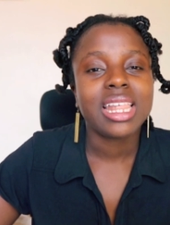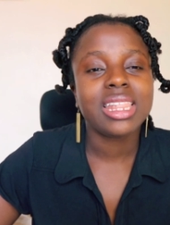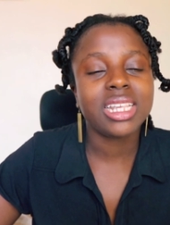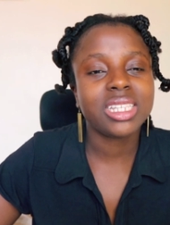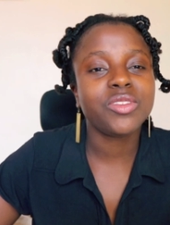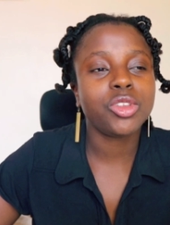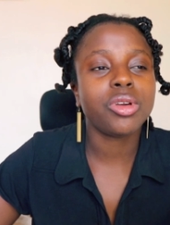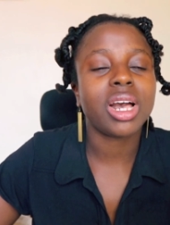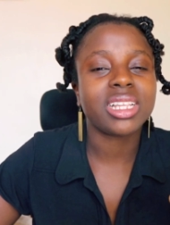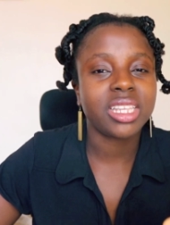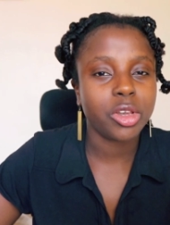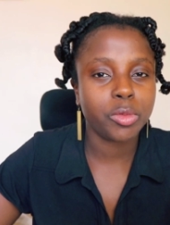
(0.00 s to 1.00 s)
this video
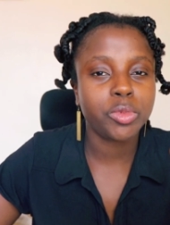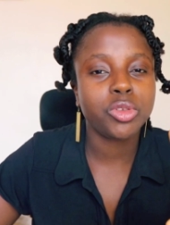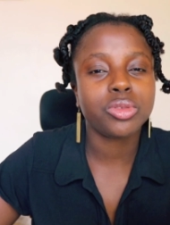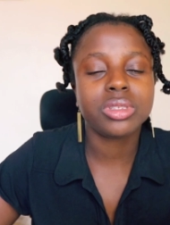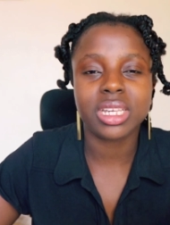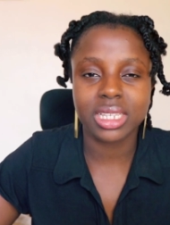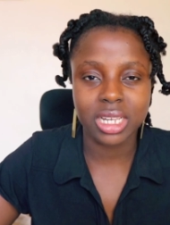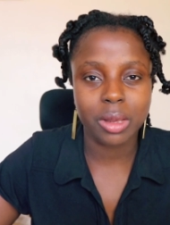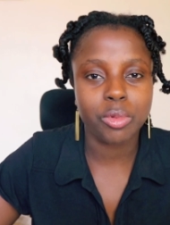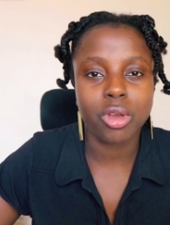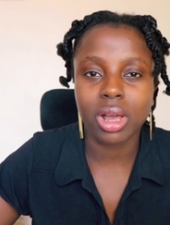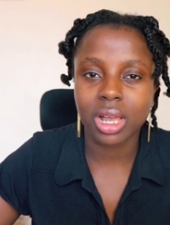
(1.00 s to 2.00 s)
has helped you set
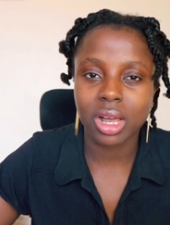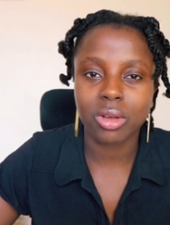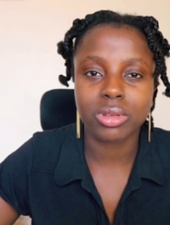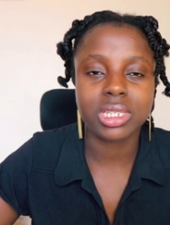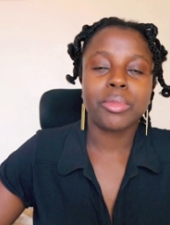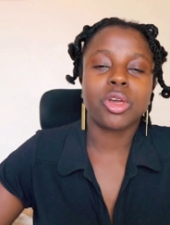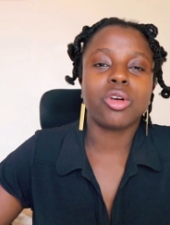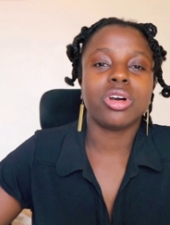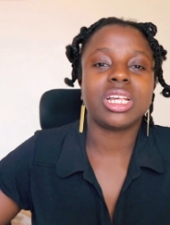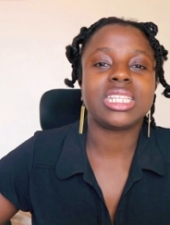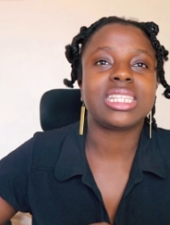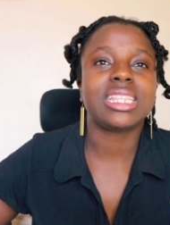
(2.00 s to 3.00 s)
up your account
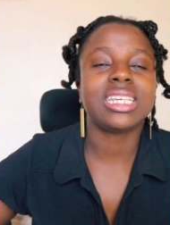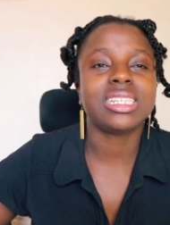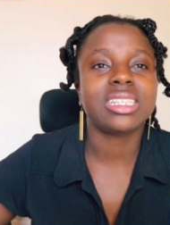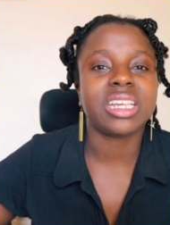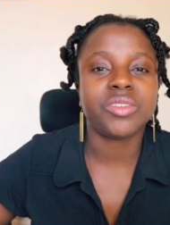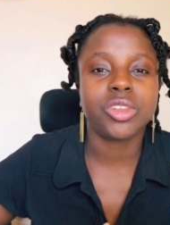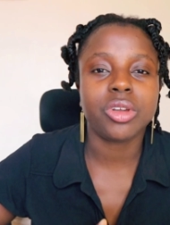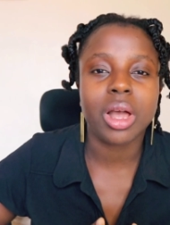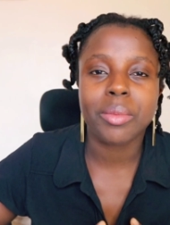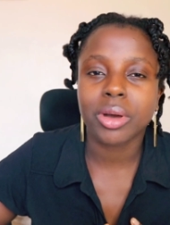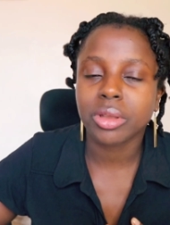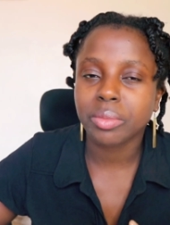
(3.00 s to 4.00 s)
because this is a video
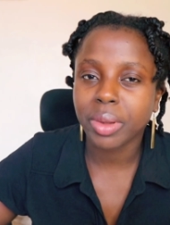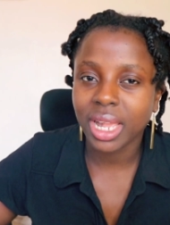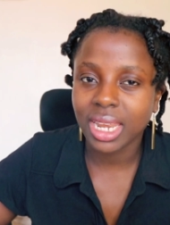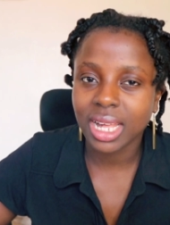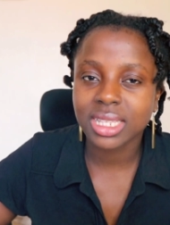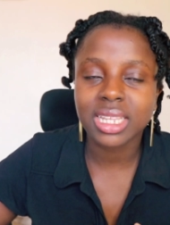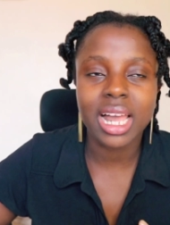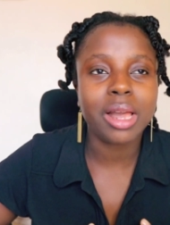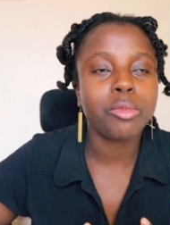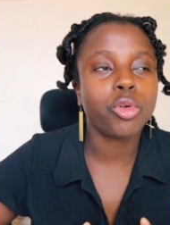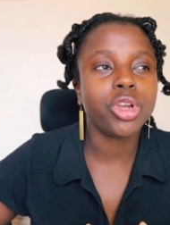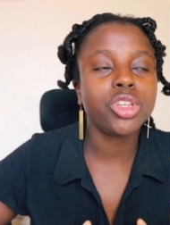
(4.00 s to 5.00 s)
about Binance I
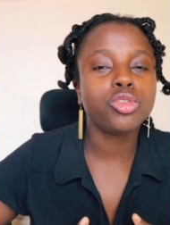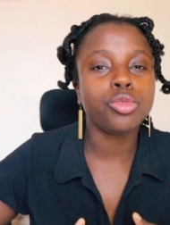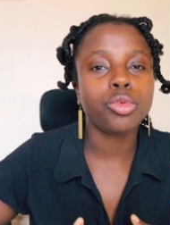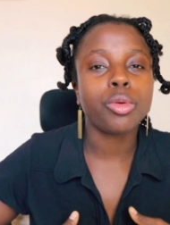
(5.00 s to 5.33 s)
am going to